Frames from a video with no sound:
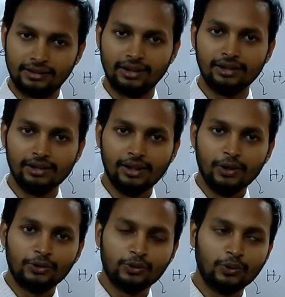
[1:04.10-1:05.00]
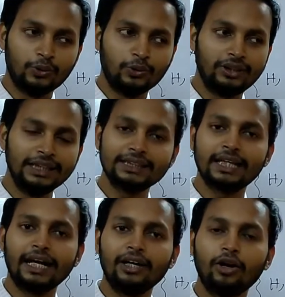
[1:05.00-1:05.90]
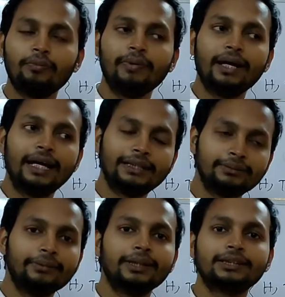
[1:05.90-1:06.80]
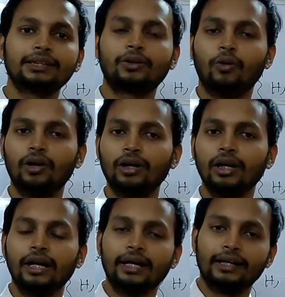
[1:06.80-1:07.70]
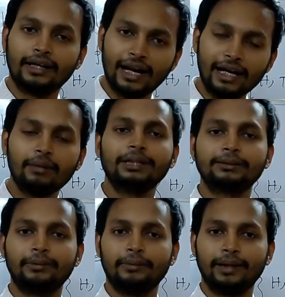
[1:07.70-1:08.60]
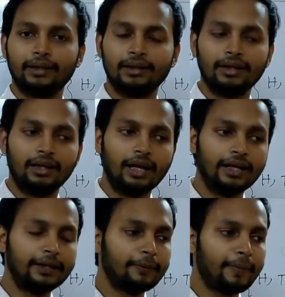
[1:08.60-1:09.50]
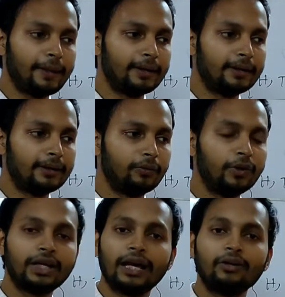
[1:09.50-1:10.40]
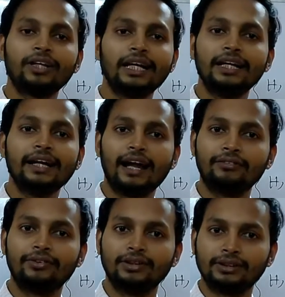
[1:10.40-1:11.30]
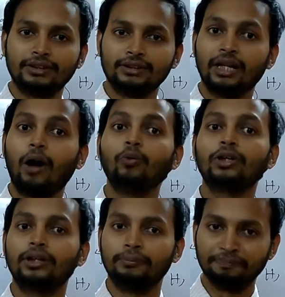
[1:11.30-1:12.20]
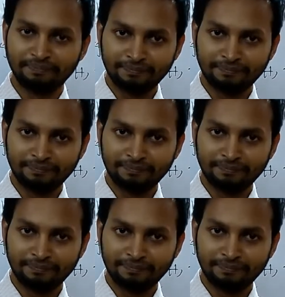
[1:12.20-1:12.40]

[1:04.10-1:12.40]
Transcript: Nah? So this kind of experiments are called random experiment. Like we cannot tell in advance the outcome.